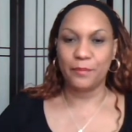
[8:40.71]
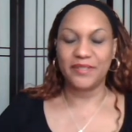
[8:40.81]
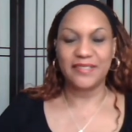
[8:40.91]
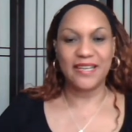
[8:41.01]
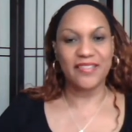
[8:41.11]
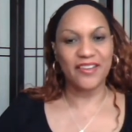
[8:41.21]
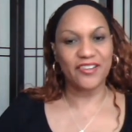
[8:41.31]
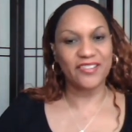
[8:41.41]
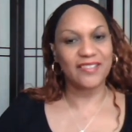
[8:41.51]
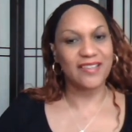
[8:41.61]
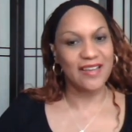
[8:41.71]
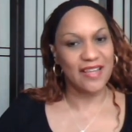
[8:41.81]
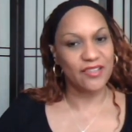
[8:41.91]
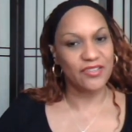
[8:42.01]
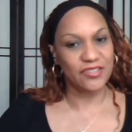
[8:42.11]
But now there's
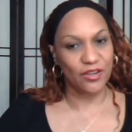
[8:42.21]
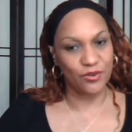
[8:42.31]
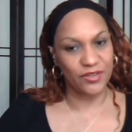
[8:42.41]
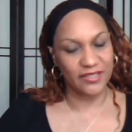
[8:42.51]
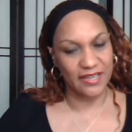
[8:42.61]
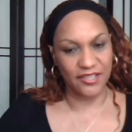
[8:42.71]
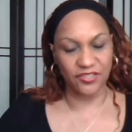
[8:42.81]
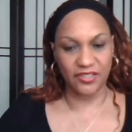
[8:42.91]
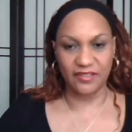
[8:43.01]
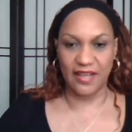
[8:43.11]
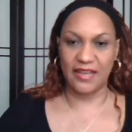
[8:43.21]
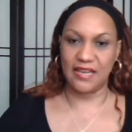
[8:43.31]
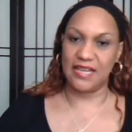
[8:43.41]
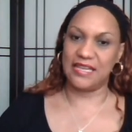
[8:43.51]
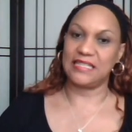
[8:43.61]
another soul connection that
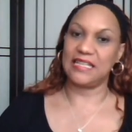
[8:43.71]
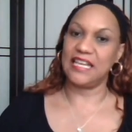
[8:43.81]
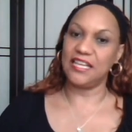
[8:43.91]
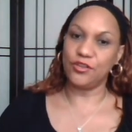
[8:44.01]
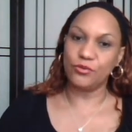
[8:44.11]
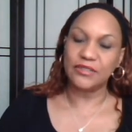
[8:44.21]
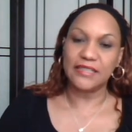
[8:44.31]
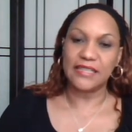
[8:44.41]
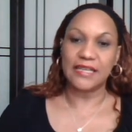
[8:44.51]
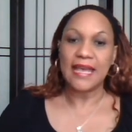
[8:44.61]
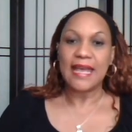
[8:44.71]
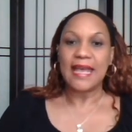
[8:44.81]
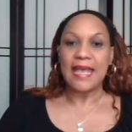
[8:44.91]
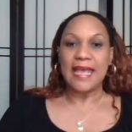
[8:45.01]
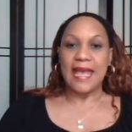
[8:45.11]
is equally
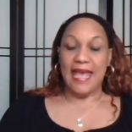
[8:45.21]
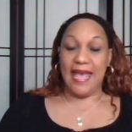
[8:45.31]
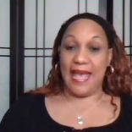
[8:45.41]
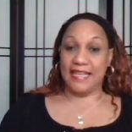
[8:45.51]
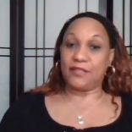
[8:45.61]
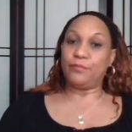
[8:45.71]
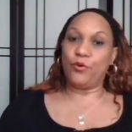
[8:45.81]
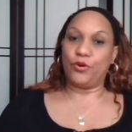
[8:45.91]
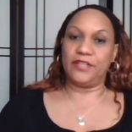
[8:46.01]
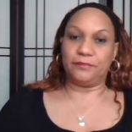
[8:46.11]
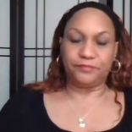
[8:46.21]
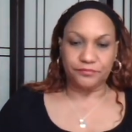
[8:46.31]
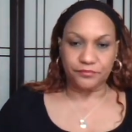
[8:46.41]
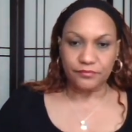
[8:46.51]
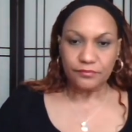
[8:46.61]
as important,
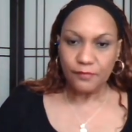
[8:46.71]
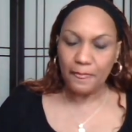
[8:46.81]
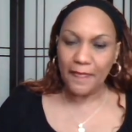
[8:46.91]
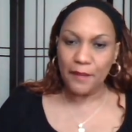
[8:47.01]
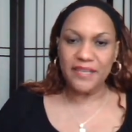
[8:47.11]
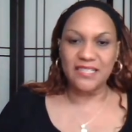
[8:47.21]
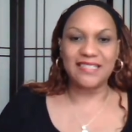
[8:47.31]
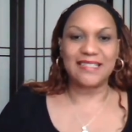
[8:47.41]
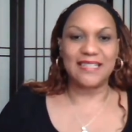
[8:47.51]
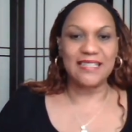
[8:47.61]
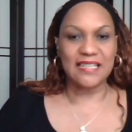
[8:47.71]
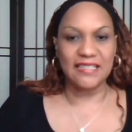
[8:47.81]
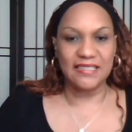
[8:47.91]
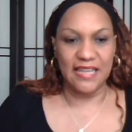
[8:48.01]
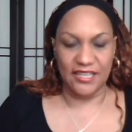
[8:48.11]
because this
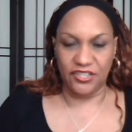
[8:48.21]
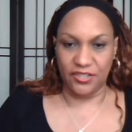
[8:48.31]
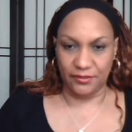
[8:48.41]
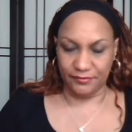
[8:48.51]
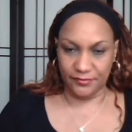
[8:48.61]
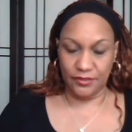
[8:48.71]
connection,